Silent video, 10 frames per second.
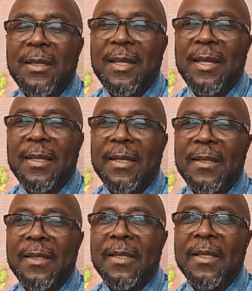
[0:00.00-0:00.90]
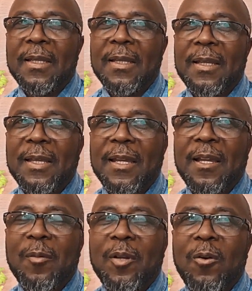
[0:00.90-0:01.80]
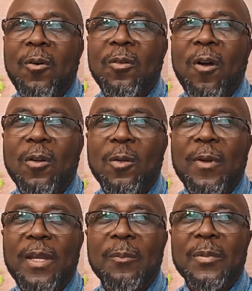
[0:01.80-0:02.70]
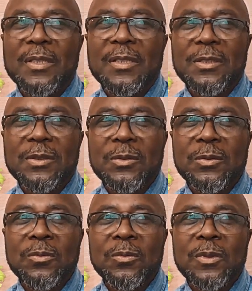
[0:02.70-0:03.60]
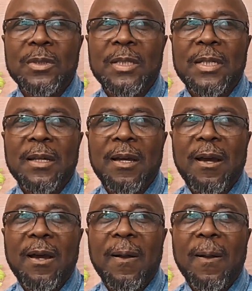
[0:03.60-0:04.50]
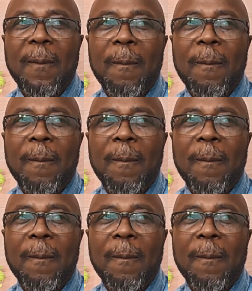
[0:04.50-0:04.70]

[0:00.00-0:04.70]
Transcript: and and coming on all the way up into uh,